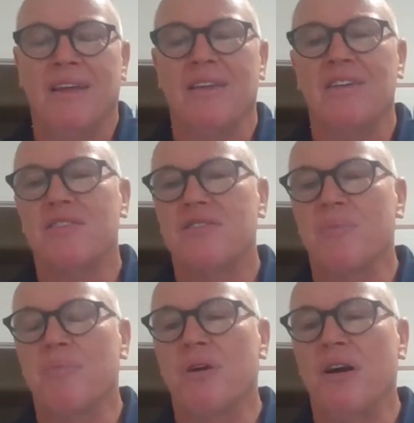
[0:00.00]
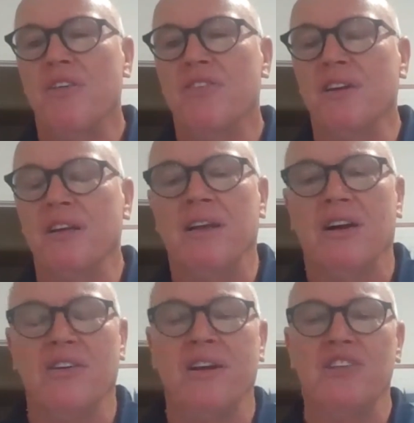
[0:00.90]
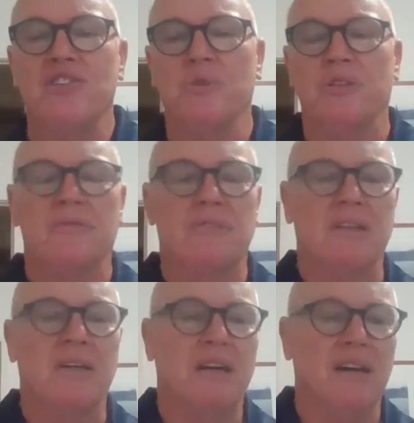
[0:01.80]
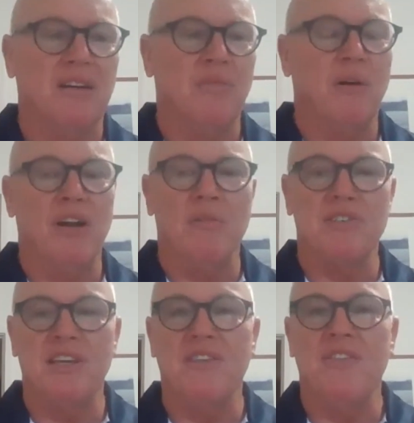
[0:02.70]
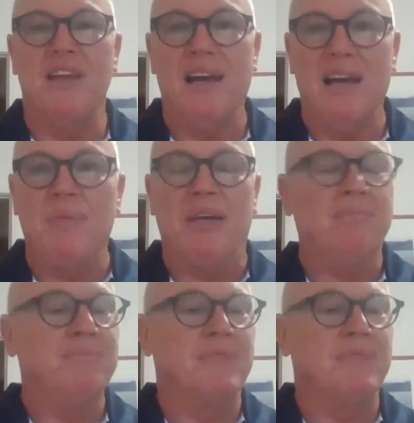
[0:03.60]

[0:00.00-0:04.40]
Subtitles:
Surprisingly, I got into it while I was in the army.